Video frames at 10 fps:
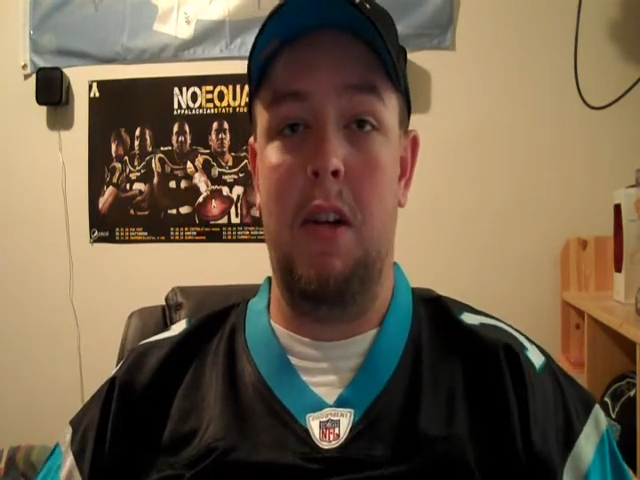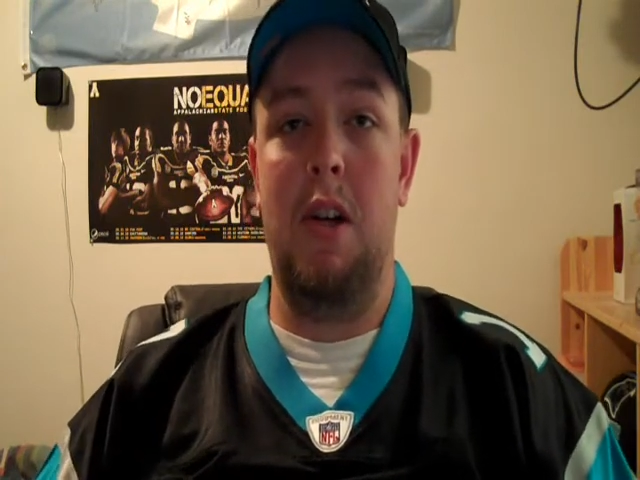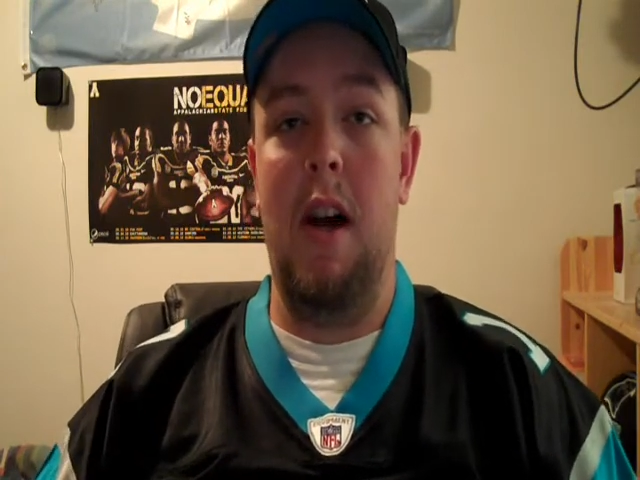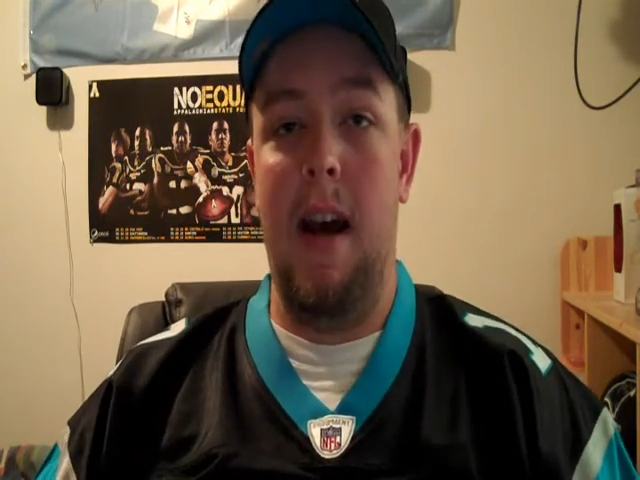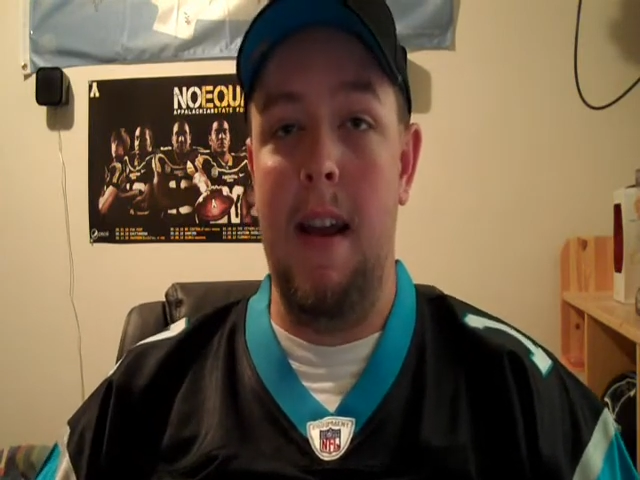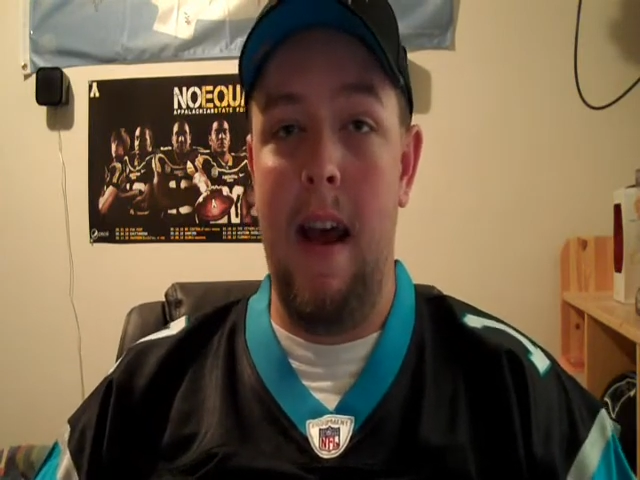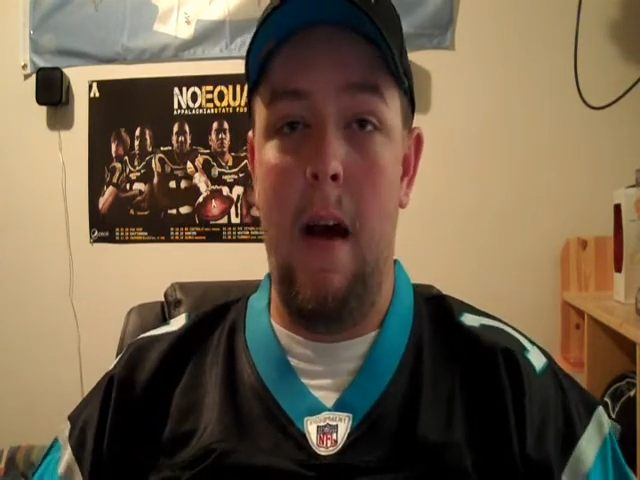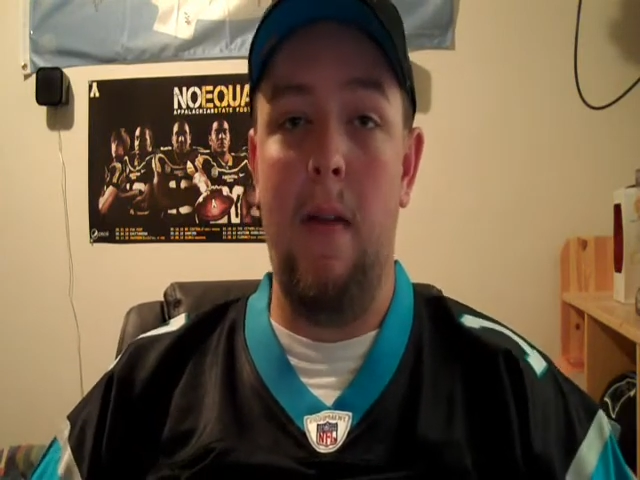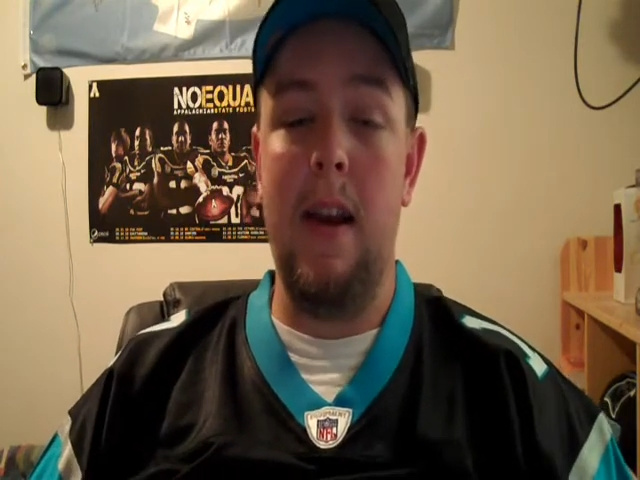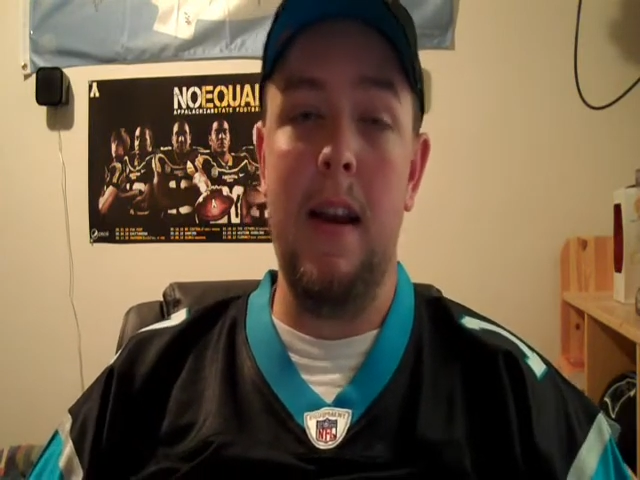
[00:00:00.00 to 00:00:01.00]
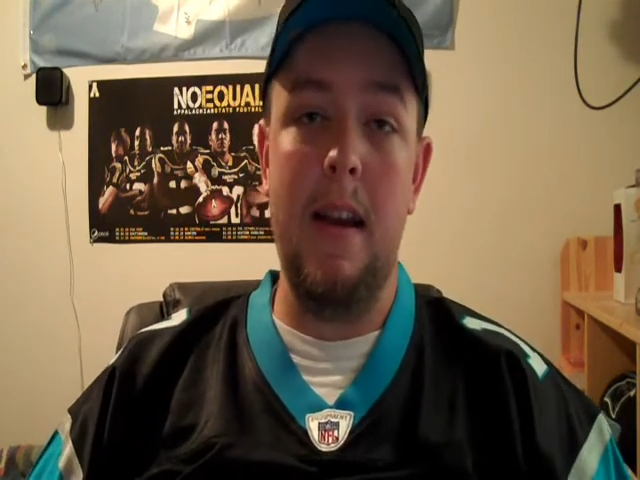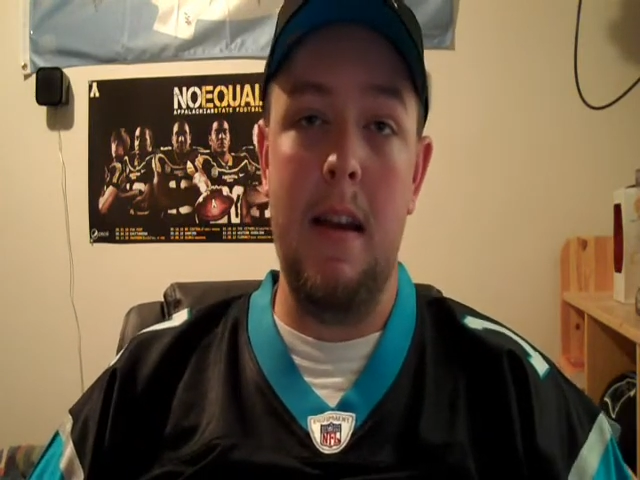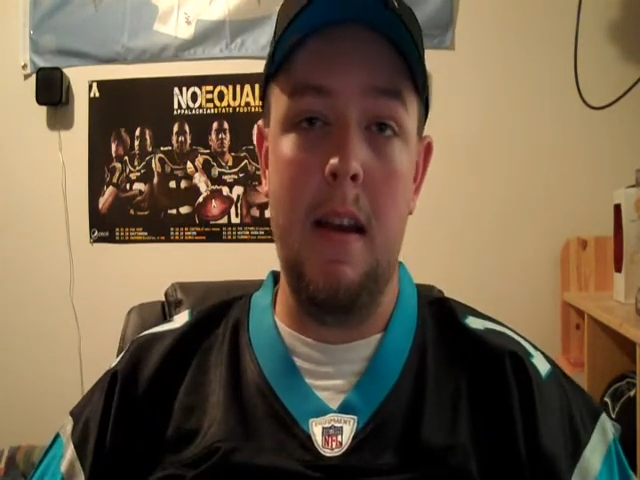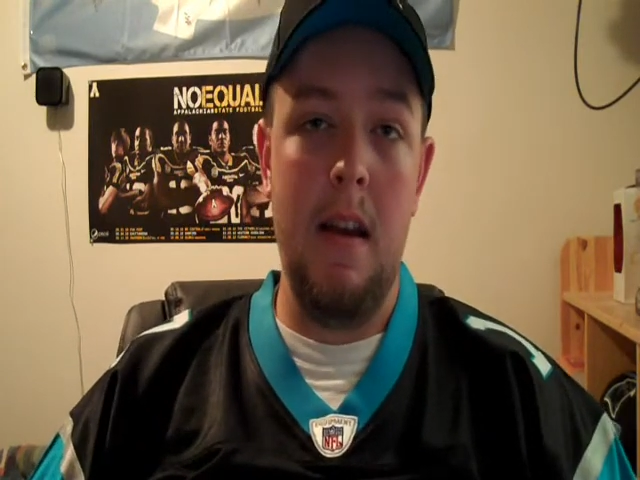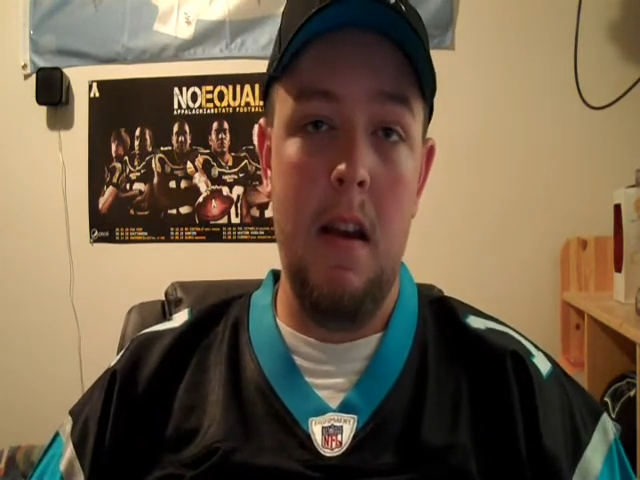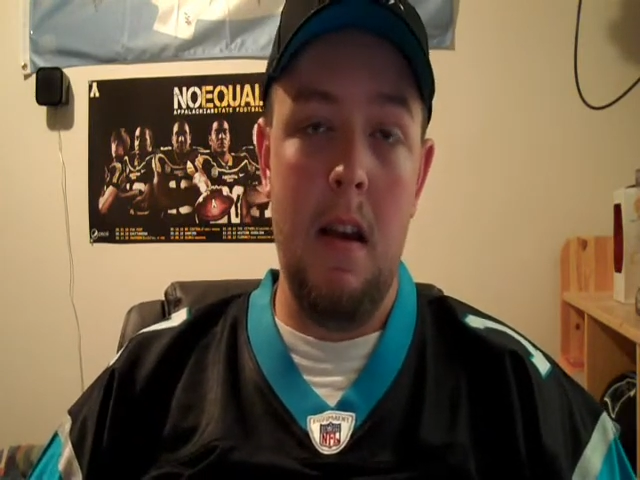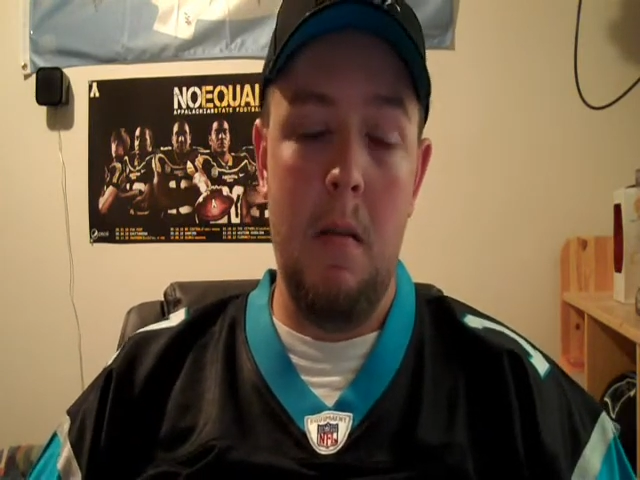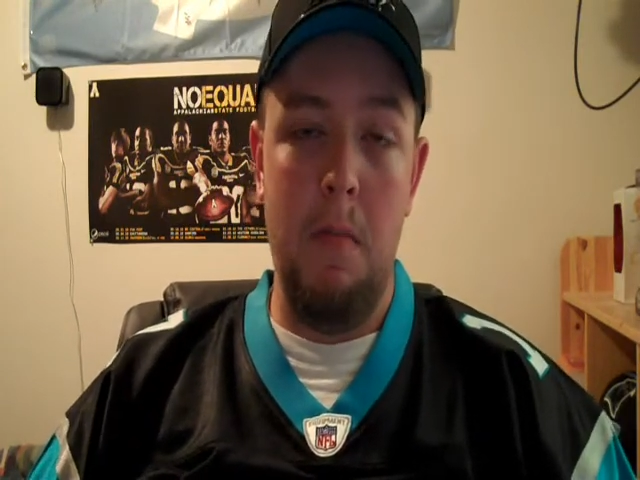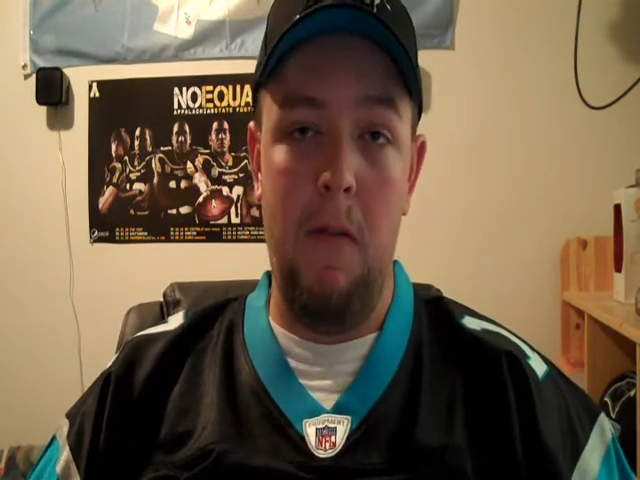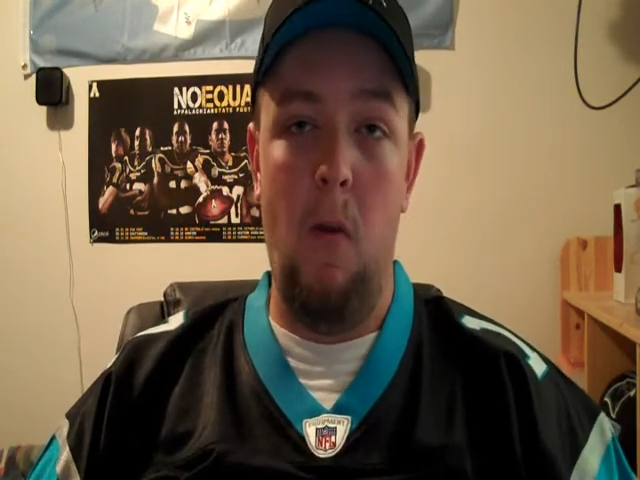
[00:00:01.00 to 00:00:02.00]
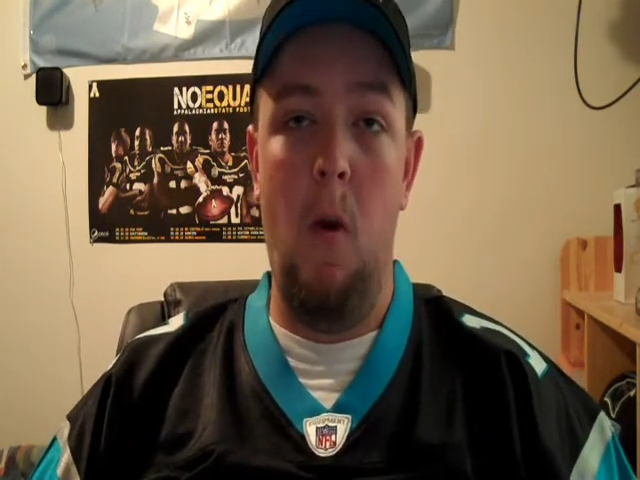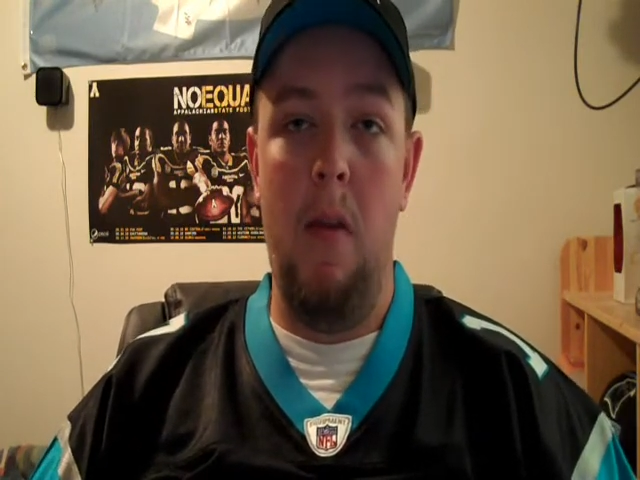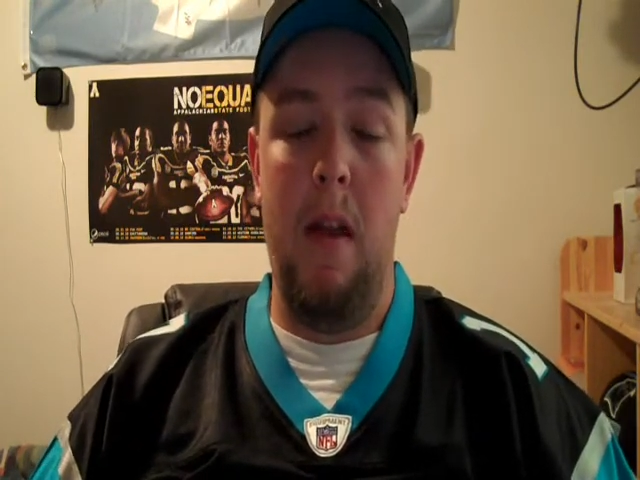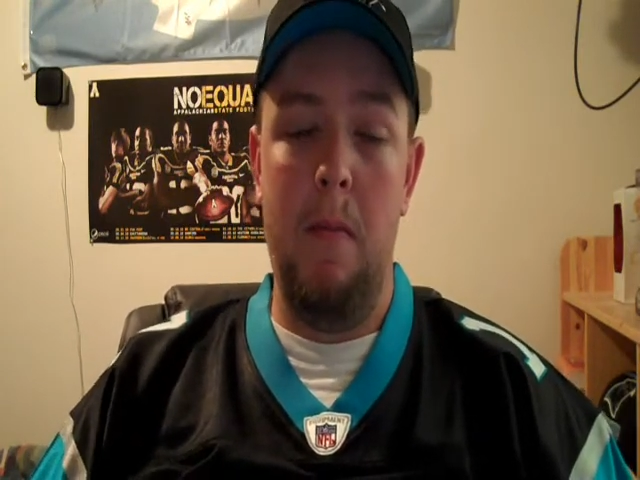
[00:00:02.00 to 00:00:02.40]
shot now than he did before,